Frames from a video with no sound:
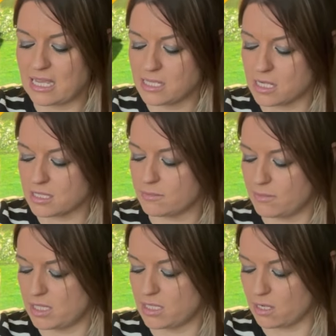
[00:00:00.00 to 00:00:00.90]
It doesn't
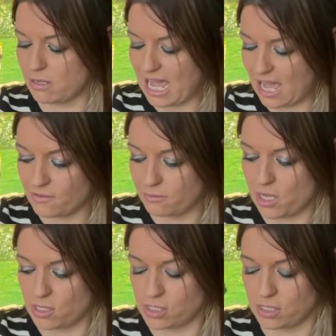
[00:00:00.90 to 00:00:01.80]
mean they don't have
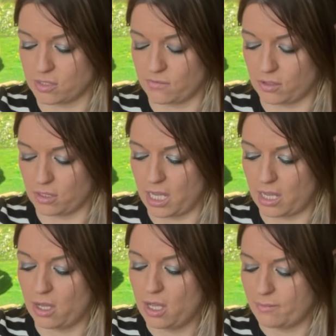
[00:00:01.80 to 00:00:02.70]
emotions for you,